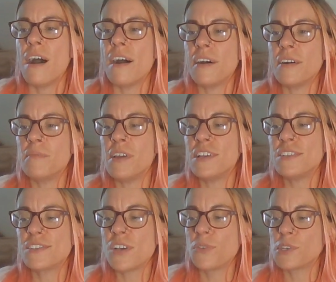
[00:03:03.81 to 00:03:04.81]

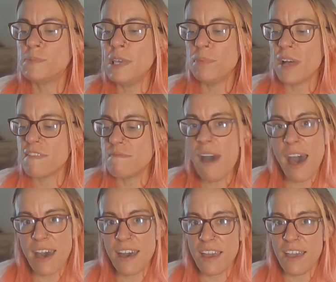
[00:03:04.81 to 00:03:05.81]
And so there's people I've
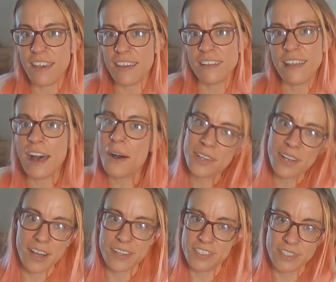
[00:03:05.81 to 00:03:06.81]
met, and
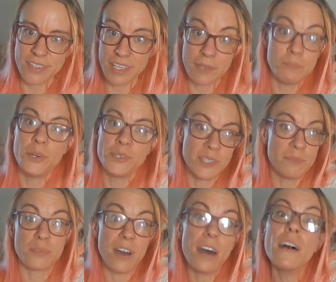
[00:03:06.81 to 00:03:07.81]
alcohol is just like a push-up
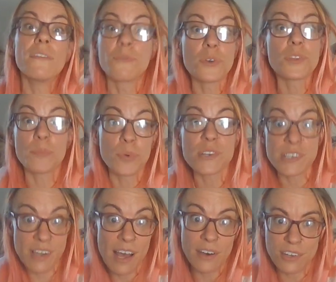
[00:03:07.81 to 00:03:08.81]
bra for the
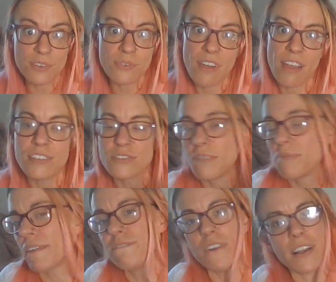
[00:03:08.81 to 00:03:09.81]
personality, right? So I'm
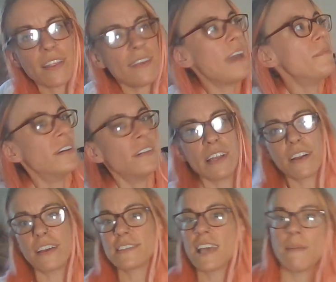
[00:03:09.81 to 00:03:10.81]
like funny, I'm
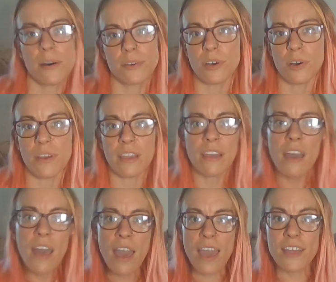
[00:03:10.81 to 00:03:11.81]
hilarious, I'm outgoing,
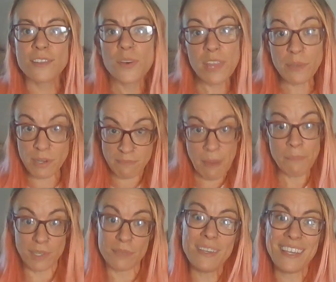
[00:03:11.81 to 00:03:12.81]
and so they
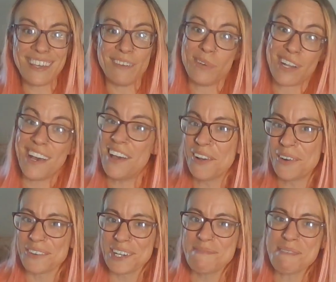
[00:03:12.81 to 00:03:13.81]
remember me, but I
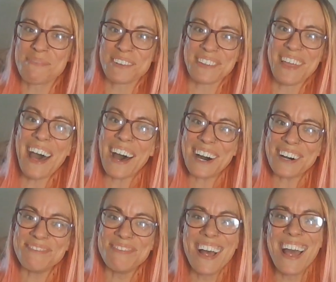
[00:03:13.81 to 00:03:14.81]
don't remember
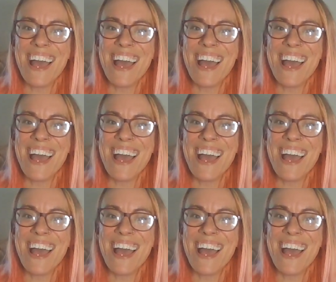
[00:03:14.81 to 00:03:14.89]
them.